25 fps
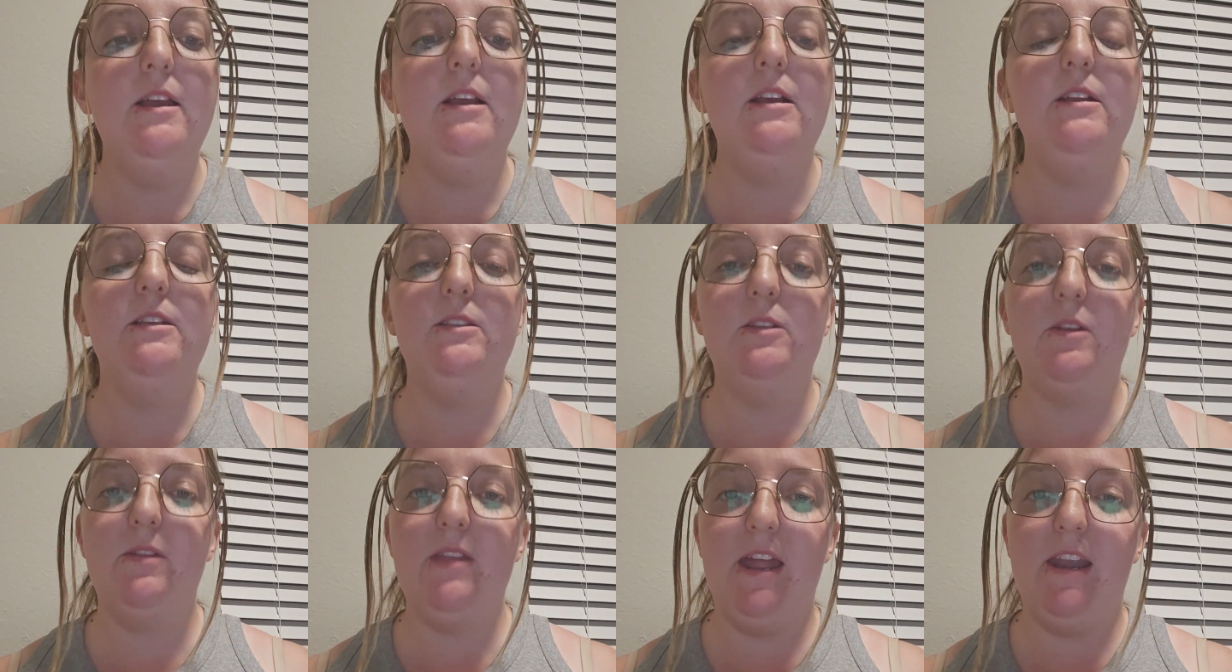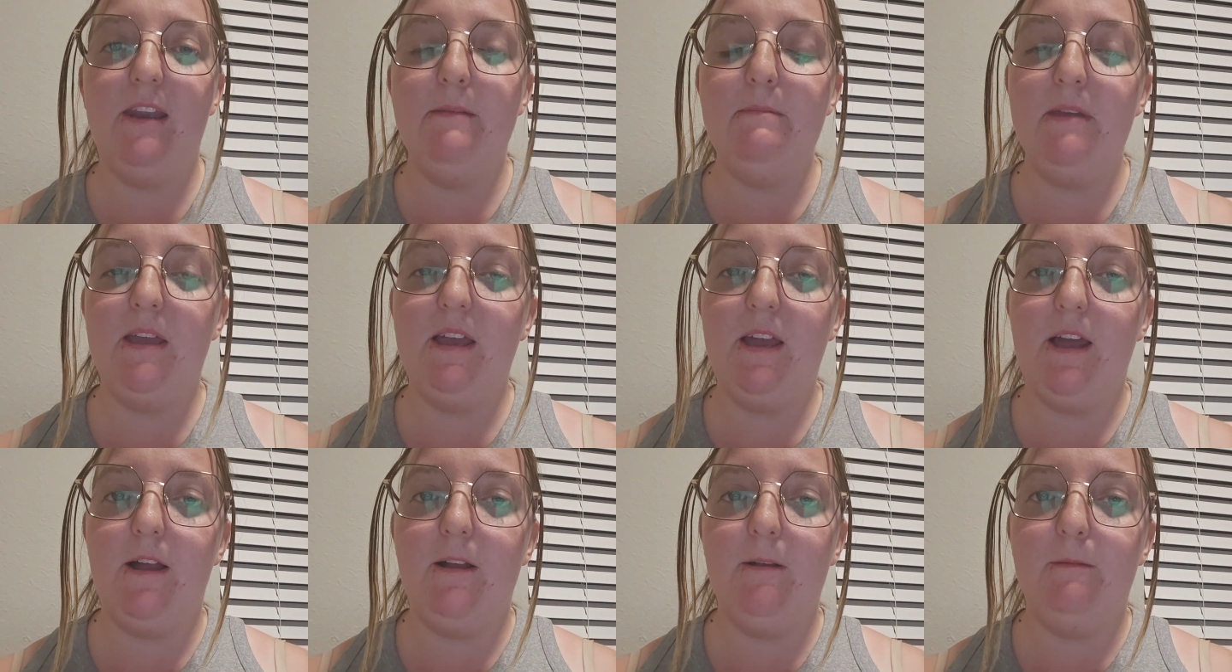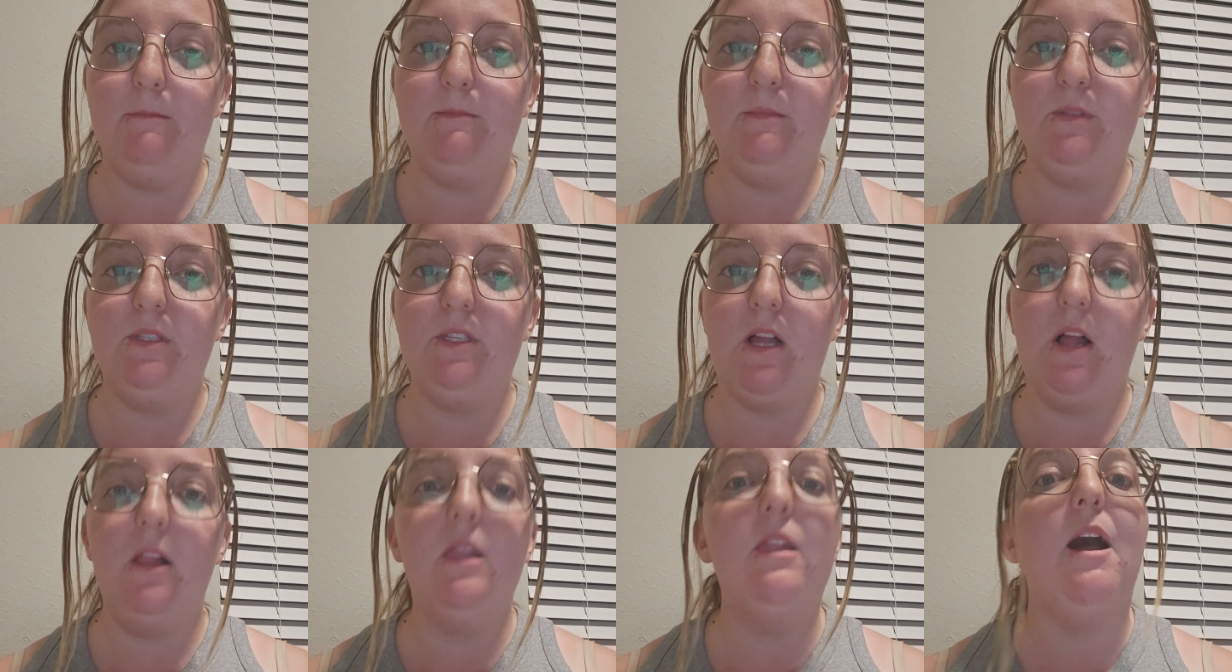so that it
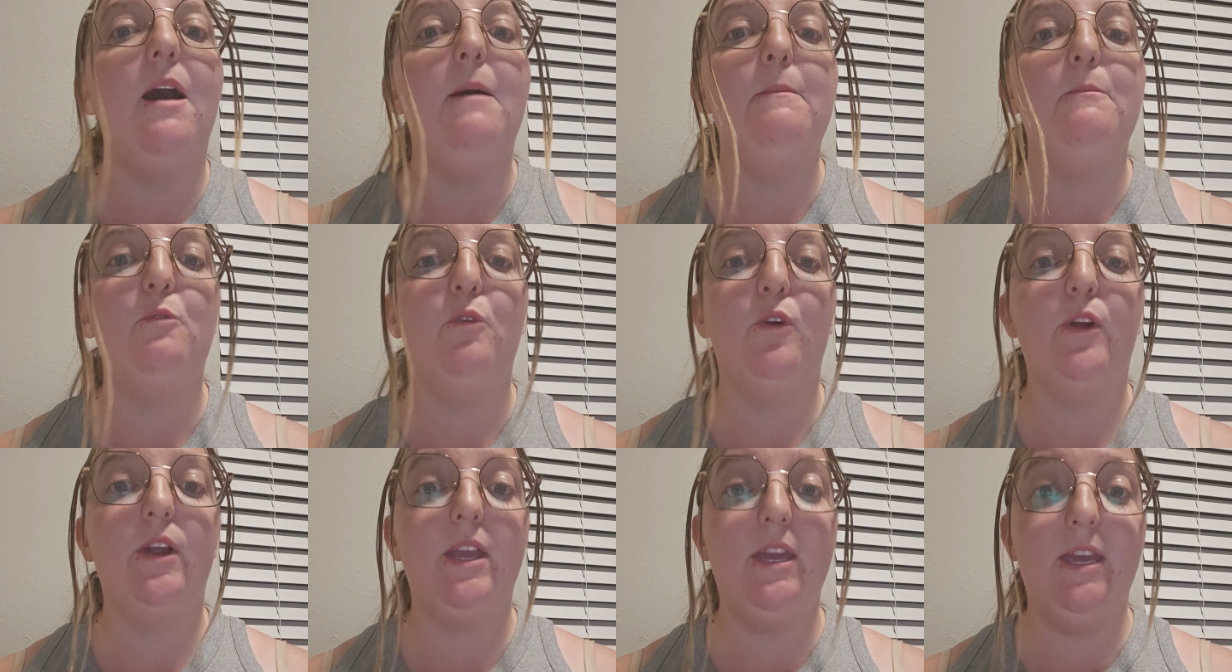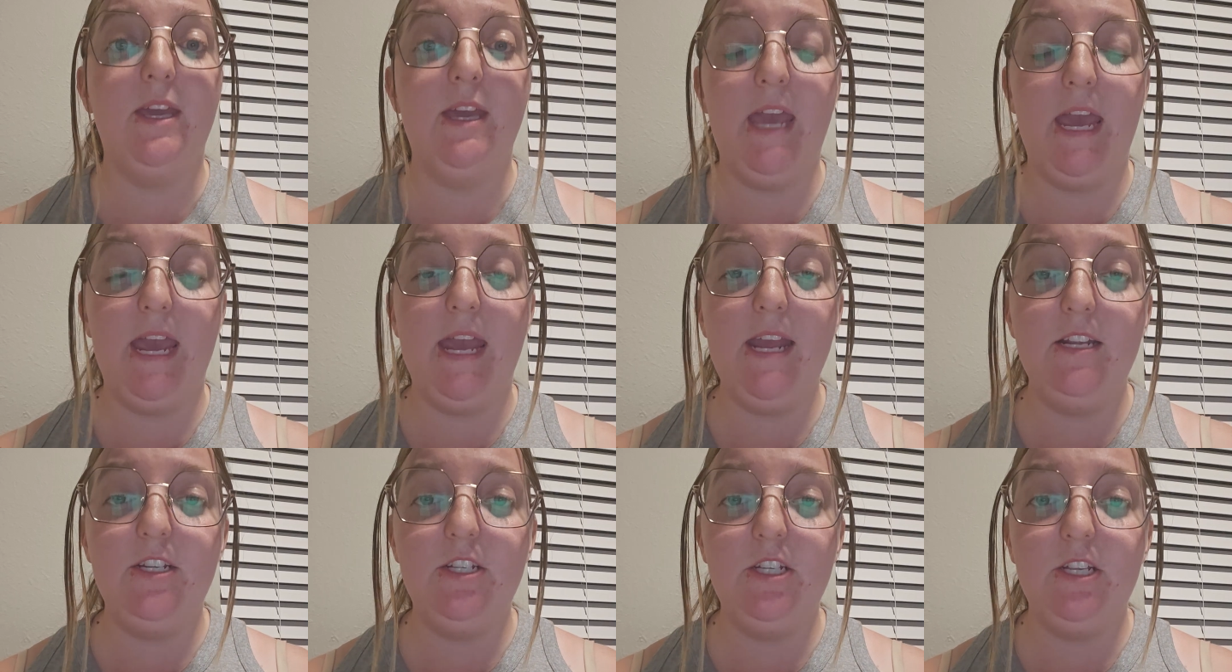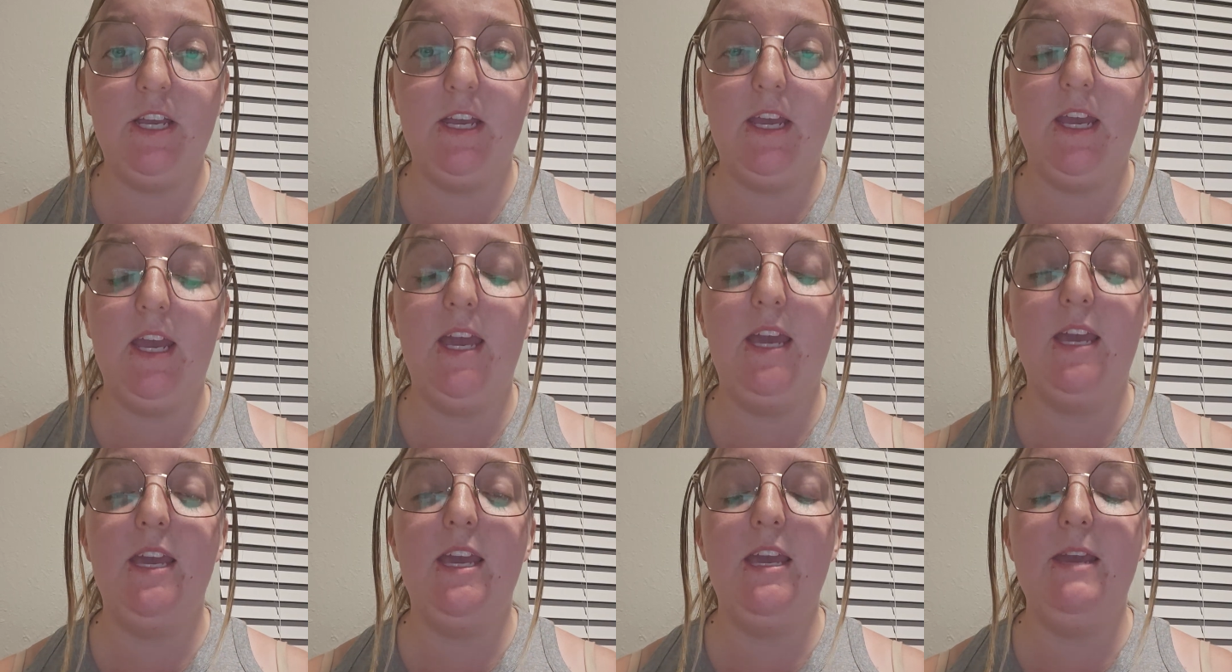becomes a lot more engaging
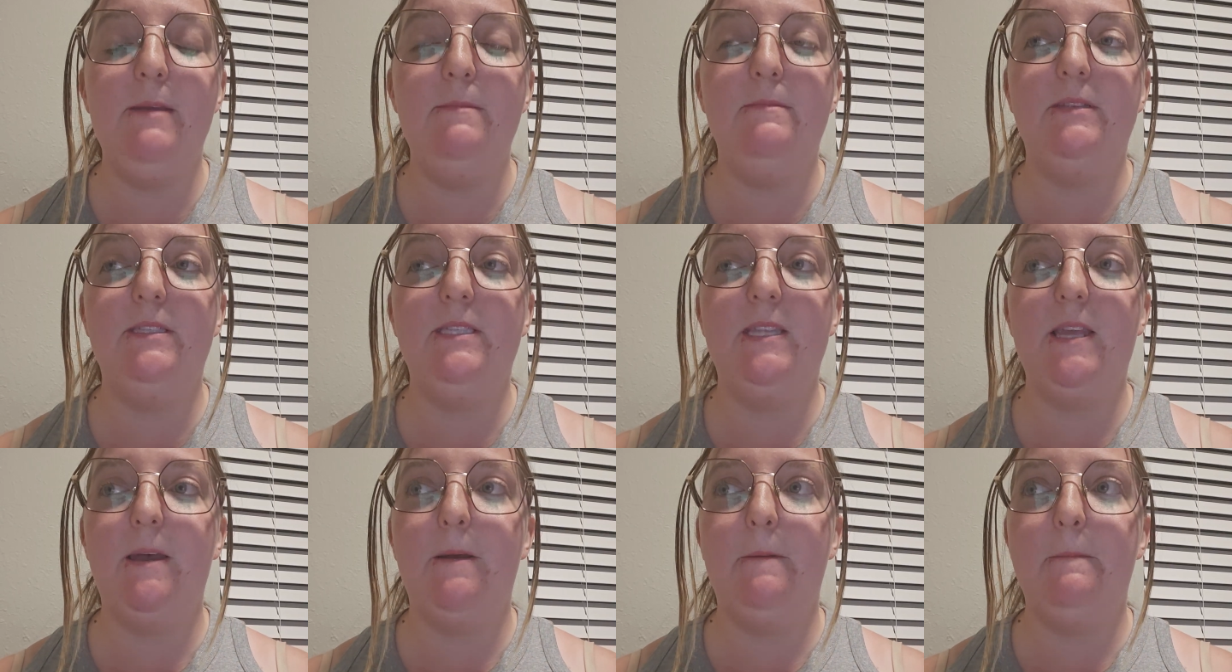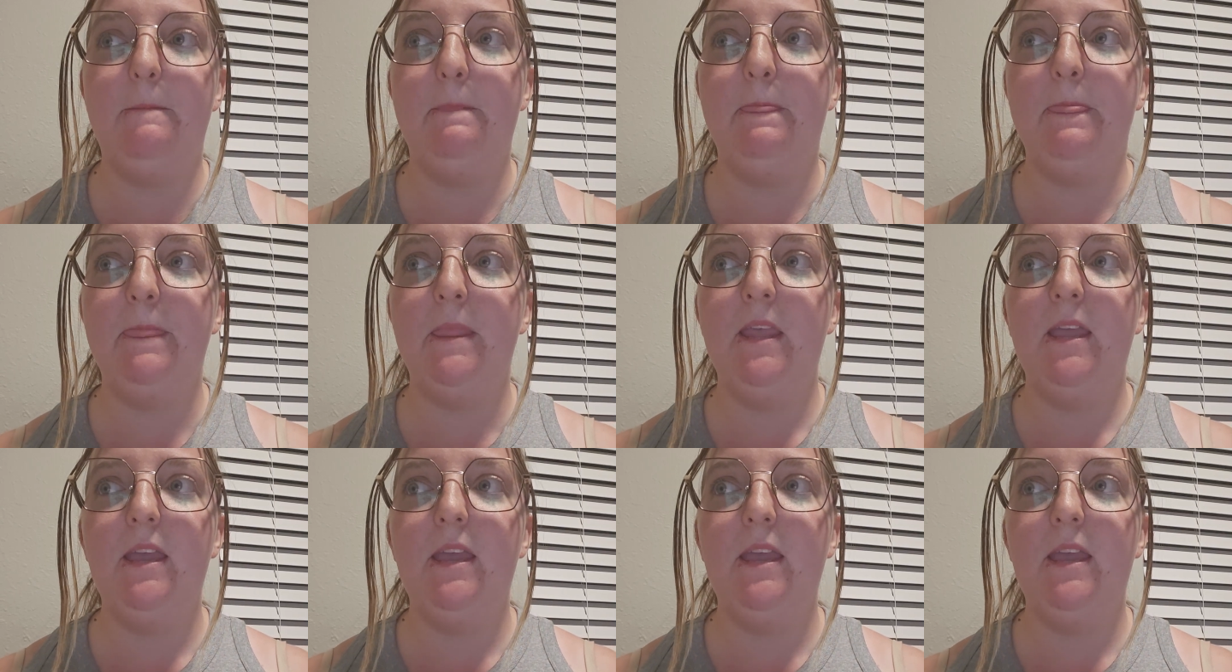and keeps them